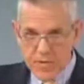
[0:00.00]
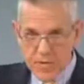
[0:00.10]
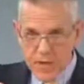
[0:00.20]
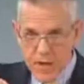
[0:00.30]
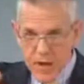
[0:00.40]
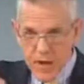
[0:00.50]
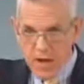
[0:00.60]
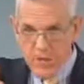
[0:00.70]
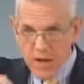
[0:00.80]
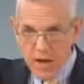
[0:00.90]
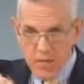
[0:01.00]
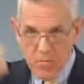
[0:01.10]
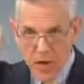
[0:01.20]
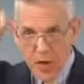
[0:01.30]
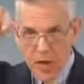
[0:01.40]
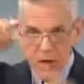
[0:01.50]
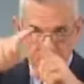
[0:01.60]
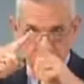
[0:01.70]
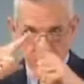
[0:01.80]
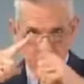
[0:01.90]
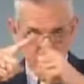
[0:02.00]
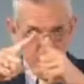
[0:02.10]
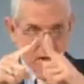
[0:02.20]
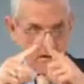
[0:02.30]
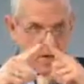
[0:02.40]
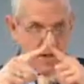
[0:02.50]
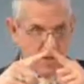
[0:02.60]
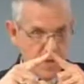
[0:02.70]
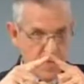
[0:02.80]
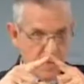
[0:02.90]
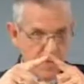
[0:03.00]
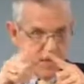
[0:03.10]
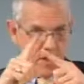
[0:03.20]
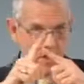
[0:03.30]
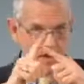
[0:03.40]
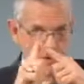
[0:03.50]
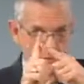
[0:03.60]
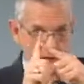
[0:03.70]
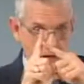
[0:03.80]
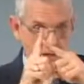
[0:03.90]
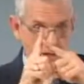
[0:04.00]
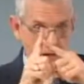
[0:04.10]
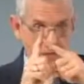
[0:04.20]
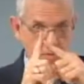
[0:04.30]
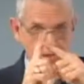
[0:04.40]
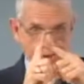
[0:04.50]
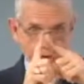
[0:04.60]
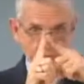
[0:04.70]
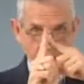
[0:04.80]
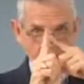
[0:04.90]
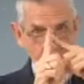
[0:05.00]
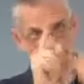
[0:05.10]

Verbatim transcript: it, it's like a ball on the top of a mountain like this Metastable means, yeah, right